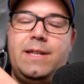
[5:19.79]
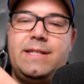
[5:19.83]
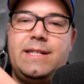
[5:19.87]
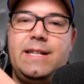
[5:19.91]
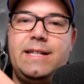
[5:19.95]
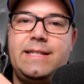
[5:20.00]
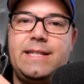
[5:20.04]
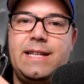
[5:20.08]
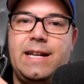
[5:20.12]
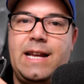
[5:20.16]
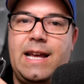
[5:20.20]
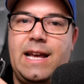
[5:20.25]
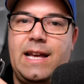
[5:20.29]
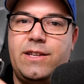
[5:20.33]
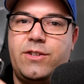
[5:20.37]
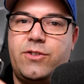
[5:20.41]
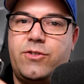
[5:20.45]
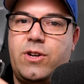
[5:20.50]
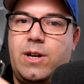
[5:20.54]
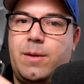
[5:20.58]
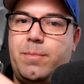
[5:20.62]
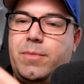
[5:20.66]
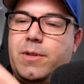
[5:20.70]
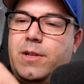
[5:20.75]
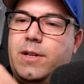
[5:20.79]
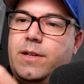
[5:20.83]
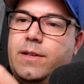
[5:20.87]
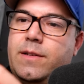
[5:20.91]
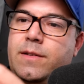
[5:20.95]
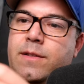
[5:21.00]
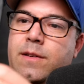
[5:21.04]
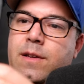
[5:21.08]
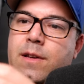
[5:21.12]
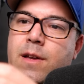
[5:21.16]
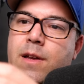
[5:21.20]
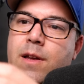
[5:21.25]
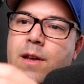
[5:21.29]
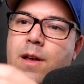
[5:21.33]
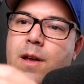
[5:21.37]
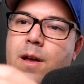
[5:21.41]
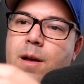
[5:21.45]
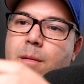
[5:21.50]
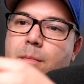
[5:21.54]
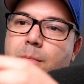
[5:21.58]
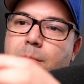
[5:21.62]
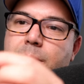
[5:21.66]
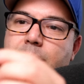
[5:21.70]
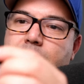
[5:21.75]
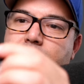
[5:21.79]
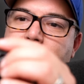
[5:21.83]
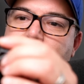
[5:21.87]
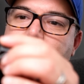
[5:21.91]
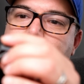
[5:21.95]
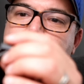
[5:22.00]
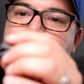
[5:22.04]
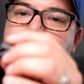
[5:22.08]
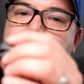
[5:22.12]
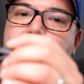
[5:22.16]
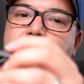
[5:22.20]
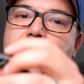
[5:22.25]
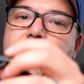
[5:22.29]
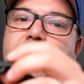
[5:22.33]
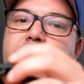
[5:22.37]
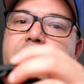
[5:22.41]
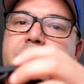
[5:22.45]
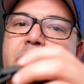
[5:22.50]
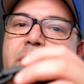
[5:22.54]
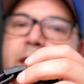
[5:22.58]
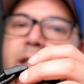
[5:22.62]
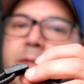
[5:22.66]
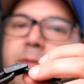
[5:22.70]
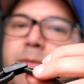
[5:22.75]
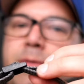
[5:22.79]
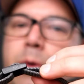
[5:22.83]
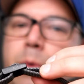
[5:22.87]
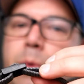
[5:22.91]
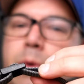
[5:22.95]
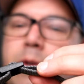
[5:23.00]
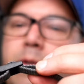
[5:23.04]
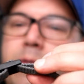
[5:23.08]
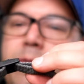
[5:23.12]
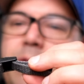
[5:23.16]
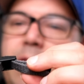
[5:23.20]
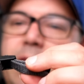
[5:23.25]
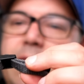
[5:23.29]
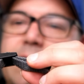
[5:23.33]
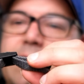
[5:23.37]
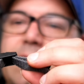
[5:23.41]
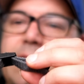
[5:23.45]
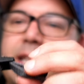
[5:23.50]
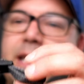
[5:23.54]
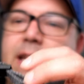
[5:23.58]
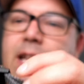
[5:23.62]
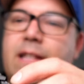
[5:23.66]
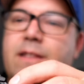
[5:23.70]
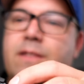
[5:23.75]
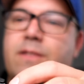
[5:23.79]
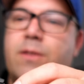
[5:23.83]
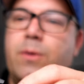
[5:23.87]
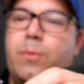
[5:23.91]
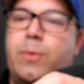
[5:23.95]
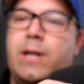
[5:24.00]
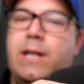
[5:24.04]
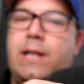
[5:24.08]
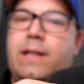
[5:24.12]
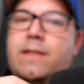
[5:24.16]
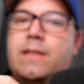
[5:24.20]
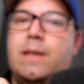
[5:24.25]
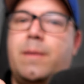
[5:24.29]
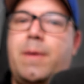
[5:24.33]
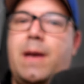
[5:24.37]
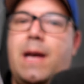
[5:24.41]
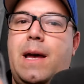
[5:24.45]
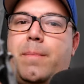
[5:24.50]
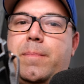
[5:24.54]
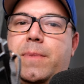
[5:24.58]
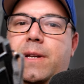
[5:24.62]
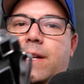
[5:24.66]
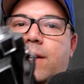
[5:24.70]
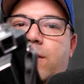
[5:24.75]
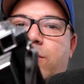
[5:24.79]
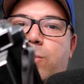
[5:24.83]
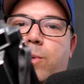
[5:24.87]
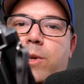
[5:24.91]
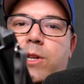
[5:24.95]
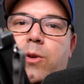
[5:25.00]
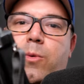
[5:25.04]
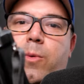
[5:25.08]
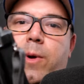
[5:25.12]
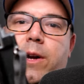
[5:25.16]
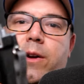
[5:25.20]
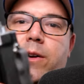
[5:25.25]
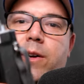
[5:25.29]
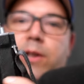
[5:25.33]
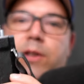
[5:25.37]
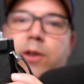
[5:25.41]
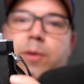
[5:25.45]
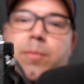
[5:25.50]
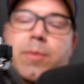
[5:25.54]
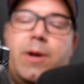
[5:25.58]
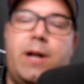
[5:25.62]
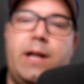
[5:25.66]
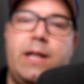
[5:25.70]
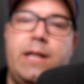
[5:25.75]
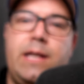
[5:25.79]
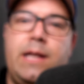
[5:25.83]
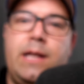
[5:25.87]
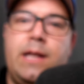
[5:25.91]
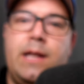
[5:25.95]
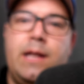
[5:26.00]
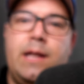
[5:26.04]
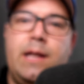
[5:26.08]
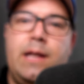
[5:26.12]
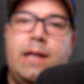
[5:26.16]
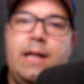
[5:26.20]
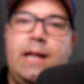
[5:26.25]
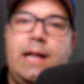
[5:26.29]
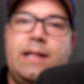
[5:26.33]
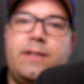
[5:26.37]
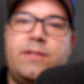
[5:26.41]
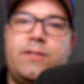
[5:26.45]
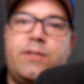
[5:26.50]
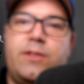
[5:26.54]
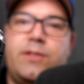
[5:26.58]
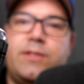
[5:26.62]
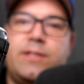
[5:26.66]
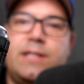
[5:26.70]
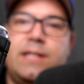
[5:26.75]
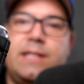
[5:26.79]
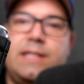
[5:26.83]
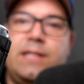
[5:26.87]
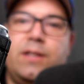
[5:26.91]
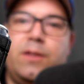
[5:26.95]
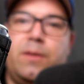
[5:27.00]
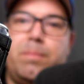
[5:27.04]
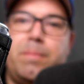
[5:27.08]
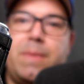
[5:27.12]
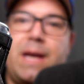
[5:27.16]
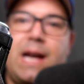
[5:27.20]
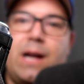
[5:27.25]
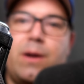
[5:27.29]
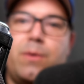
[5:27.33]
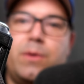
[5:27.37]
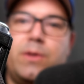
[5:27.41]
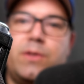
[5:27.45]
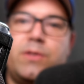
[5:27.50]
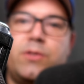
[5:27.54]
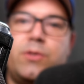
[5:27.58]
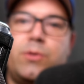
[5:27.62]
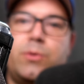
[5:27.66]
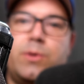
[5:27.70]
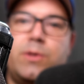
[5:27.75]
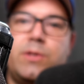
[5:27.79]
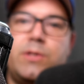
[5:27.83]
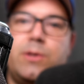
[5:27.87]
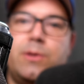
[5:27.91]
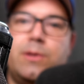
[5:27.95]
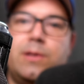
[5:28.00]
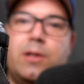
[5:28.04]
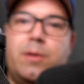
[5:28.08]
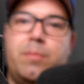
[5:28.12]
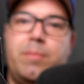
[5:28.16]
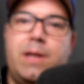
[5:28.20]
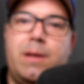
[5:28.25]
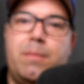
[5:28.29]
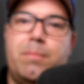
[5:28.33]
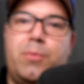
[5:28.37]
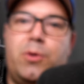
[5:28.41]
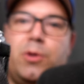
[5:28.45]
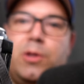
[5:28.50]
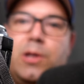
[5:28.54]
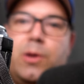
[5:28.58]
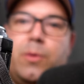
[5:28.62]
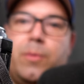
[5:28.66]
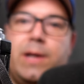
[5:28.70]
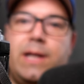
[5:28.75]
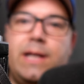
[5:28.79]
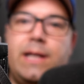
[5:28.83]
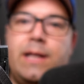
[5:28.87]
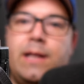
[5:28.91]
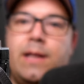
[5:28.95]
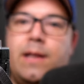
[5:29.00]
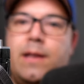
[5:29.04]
nice that it has strap lugs, but they're definitely forward facing. And so what ends up happening is when you wear it on your body, it starts to tilt backwards towards you a little bit and pull away.